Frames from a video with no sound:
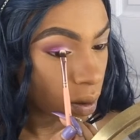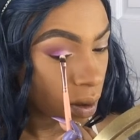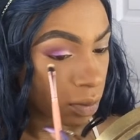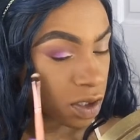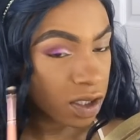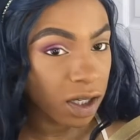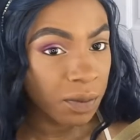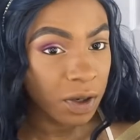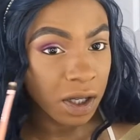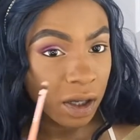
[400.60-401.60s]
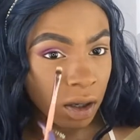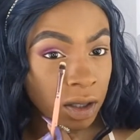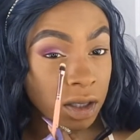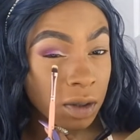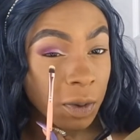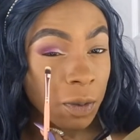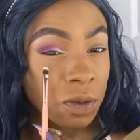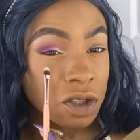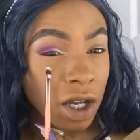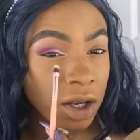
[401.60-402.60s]
And I'm just kind of bringing it onto the
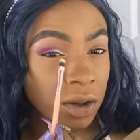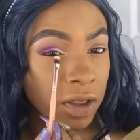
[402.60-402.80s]
purple shadow